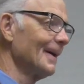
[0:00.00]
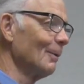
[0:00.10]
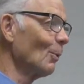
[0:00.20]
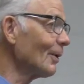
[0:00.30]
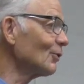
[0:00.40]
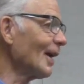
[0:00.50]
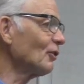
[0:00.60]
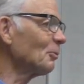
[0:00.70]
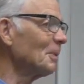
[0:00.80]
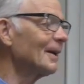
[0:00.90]
And what does
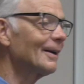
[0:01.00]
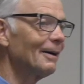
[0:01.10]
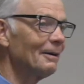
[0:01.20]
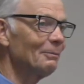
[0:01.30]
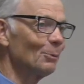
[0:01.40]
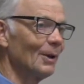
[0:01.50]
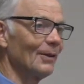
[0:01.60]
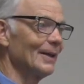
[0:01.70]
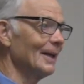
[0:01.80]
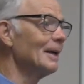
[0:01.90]
that speak of?
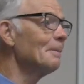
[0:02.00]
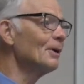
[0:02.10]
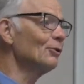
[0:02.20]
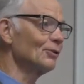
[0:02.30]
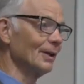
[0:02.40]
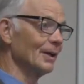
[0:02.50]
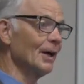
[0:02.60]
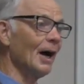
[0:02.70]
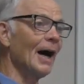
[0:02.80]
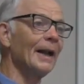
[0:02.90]
Well, the image that
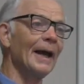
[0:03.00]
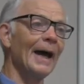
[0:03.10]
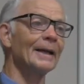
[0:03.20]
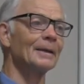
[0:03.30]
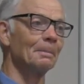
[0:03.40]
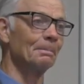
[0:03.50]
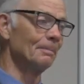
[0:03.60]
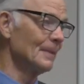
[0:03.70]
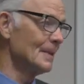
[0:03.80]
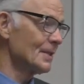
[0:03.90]
God had to,
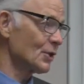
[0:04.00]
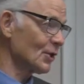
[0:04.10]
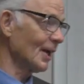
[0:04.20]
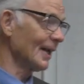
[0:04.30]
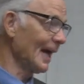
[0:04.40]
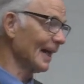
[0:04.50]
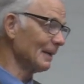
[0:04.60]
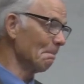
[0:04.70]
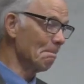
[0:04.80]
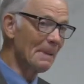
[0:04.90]
Son had
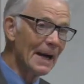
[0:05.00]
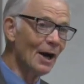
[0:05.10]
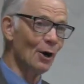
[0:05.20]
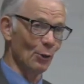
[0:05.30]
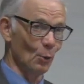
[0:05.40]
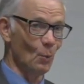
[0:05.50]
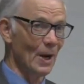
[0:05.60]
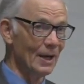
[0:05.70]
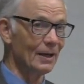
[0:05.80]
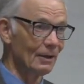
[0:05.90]
to bear the
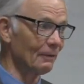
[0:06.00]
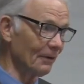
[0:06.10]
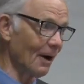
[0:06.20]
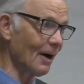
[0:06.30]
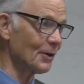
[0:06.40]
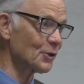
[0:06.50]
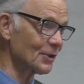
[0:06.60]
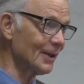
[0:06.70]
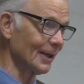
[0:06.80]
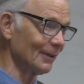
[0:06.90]
weight of our
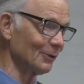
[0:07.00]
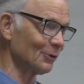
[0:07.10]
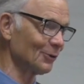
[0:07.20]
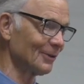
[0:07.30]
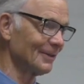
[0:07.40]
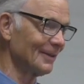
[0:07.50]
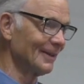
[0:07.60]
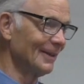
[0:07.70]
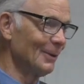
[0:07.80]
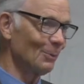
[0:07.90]
sins.
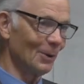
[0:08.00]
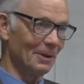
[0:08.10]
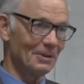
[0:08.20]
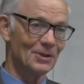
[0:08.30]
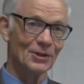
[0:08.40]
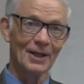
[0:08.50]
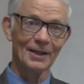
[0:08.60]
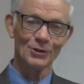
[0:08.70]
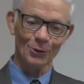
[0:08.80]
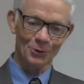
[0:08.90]
When the
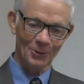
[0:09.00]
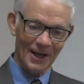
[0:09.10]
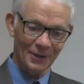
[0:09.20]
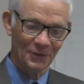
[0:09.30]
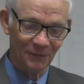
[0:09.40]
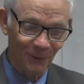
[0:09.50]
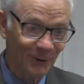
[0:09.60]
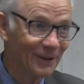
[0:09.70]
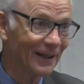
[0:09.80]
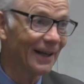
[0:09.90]
sins are
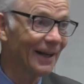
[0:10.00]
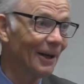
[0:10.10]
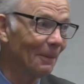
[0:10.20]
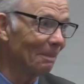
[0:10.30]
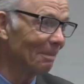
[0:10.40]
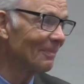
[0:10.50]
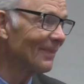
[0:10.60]
transferred to him.